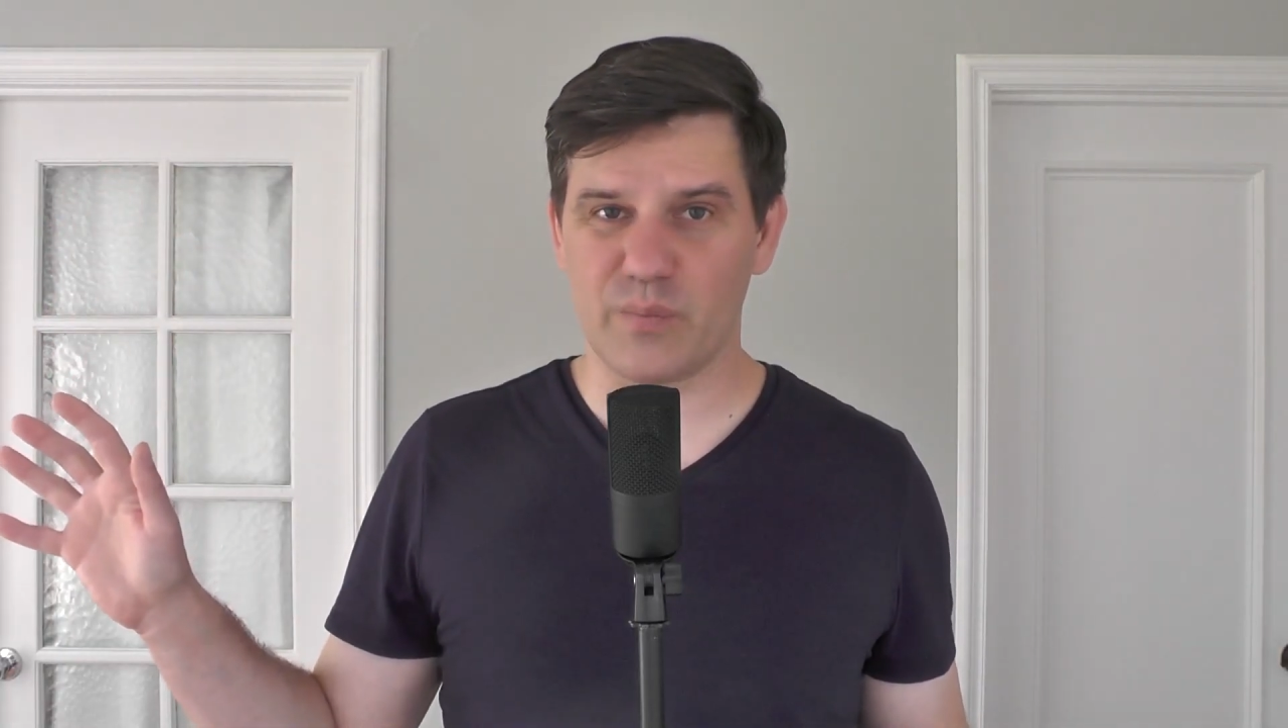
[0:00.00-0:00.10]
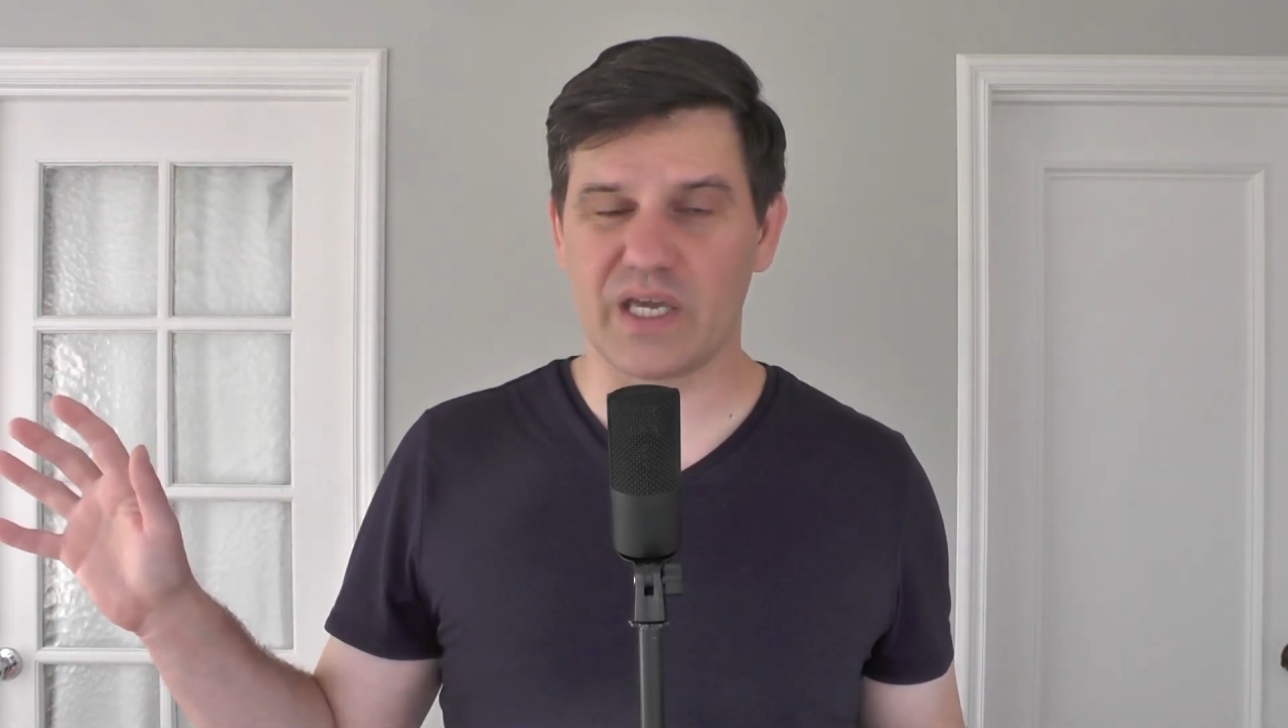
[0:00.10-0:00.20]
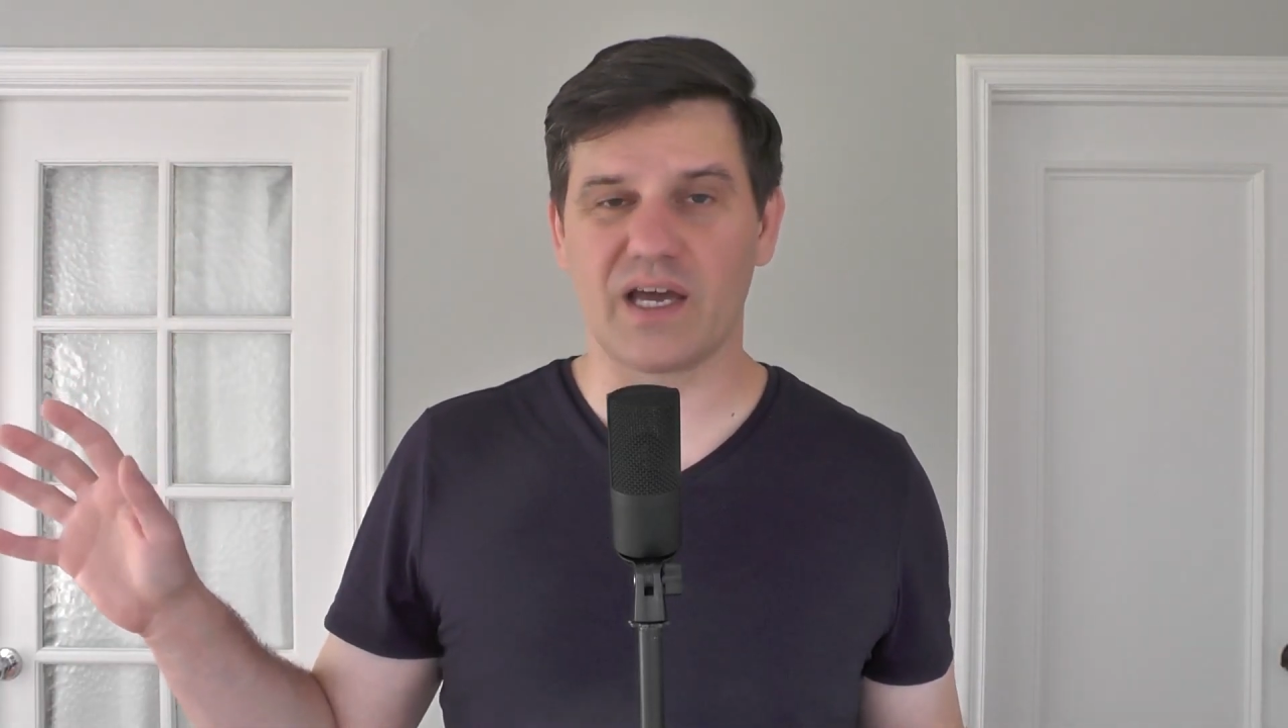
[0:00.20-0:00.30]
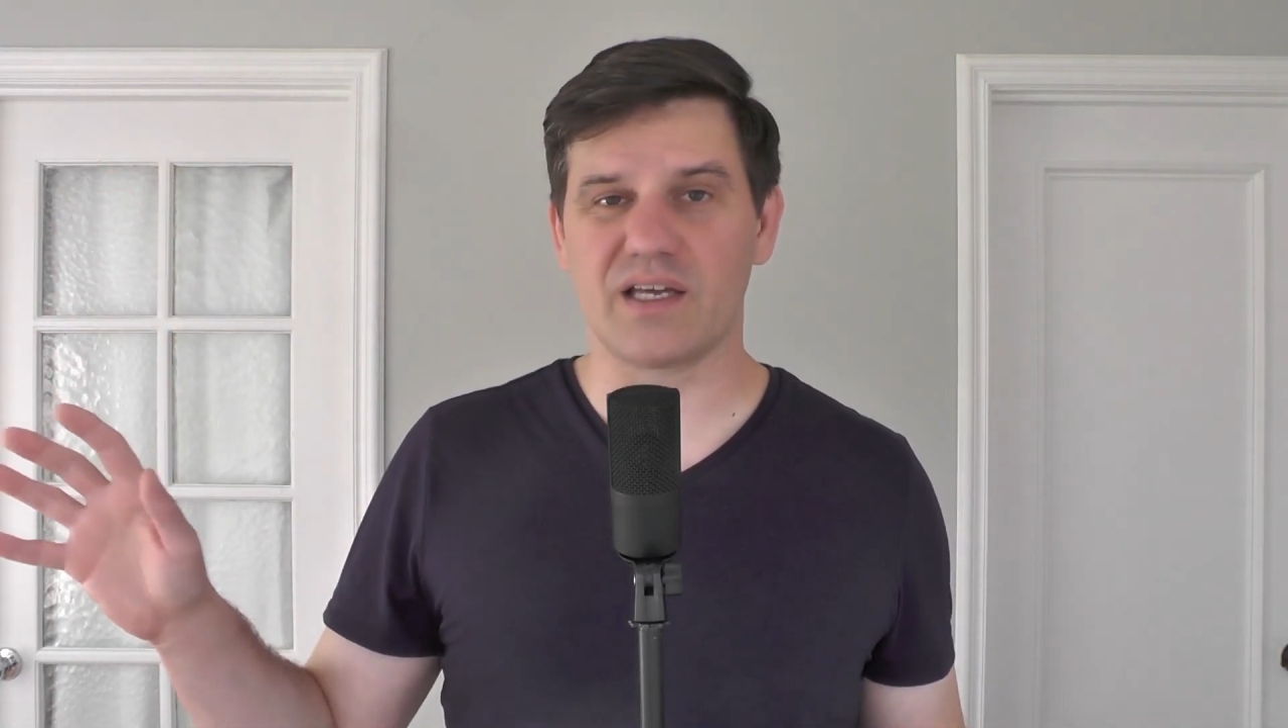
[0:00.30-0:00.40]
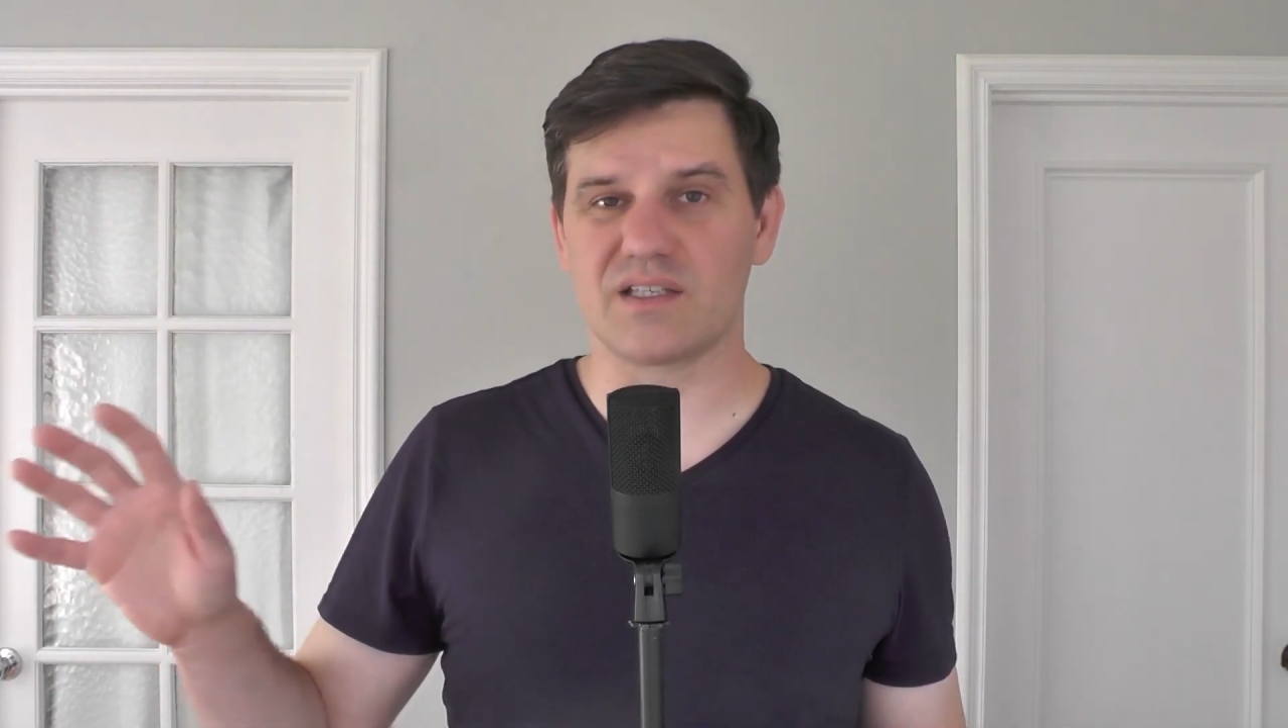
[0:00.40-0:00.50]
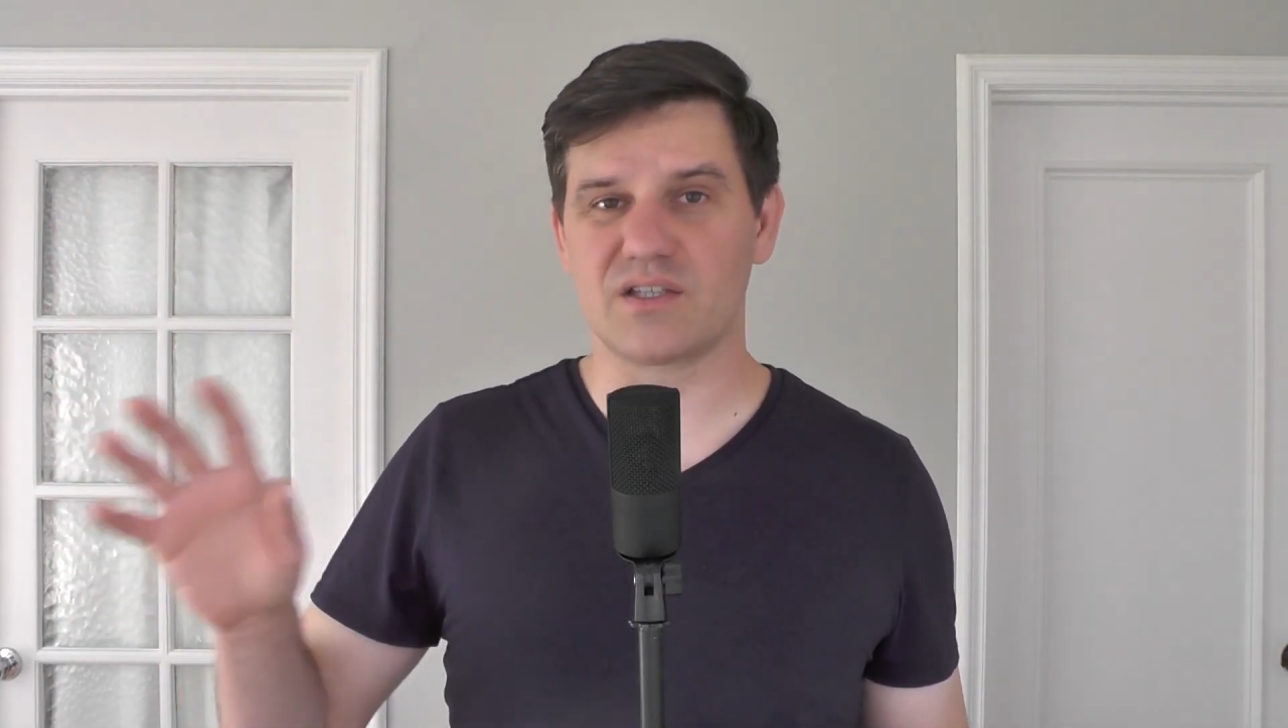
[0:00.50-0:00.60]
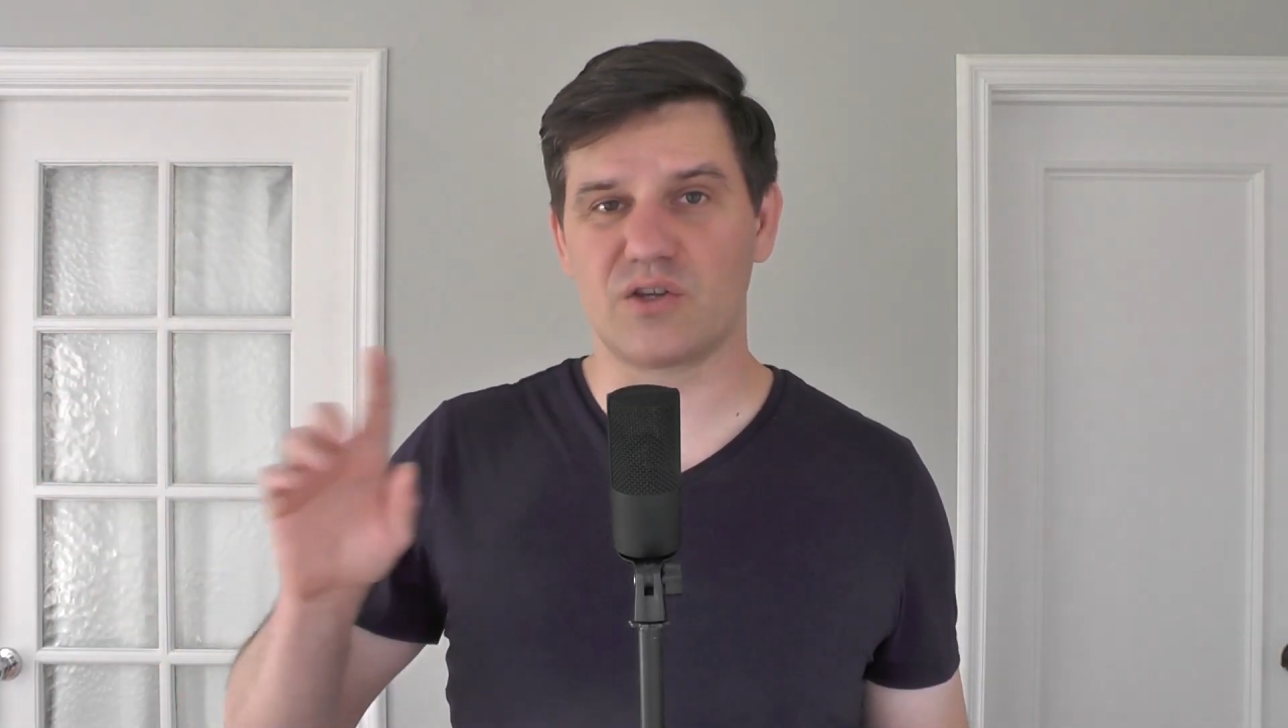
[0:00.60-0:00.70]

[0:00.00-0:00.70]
because